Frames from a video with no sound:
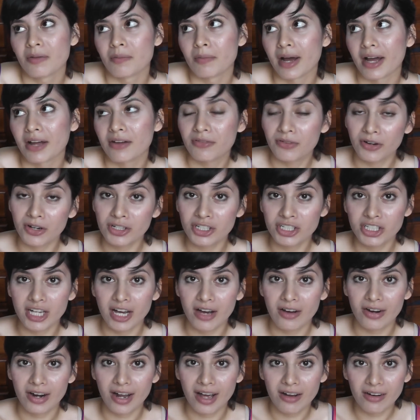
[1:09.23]
My first
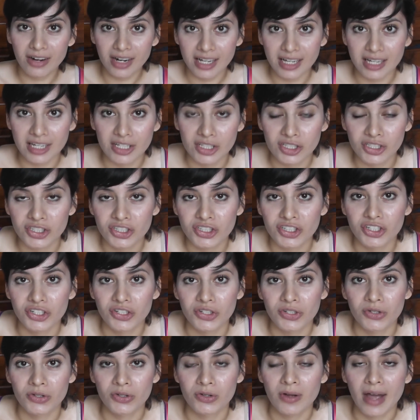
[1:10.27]
shoutout
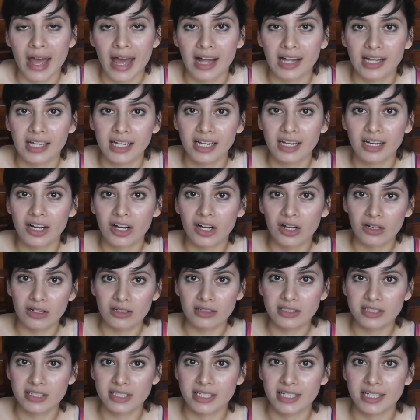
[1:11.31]
is to Elliot
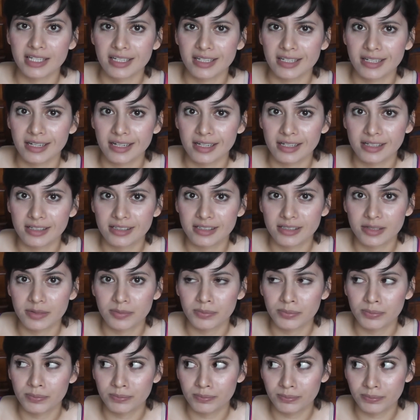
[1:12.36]
Hulse. He is a